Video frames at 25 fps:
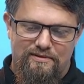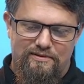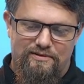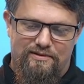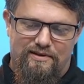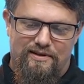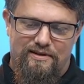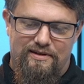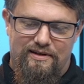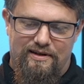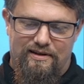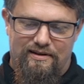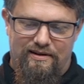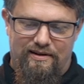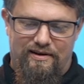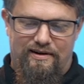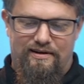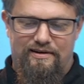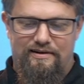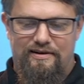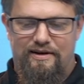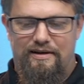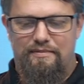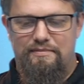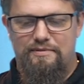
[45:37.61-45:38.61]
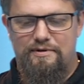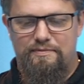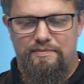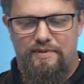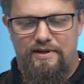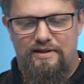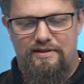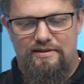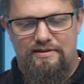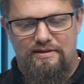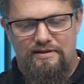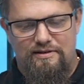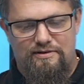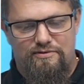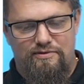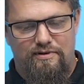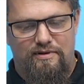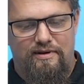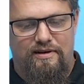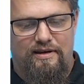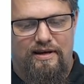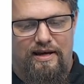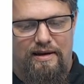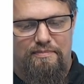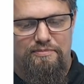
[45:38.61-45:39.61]
You can declare namespaces to
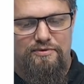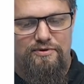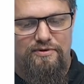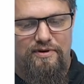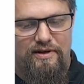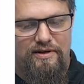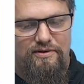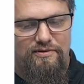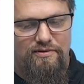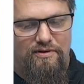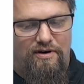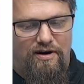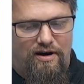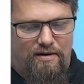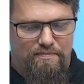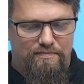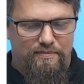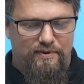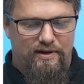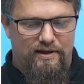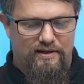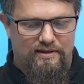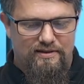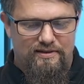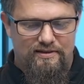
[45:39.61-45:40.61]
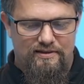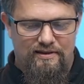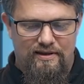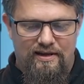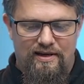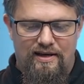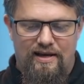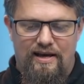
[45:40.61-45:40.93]
encapsulate your objects,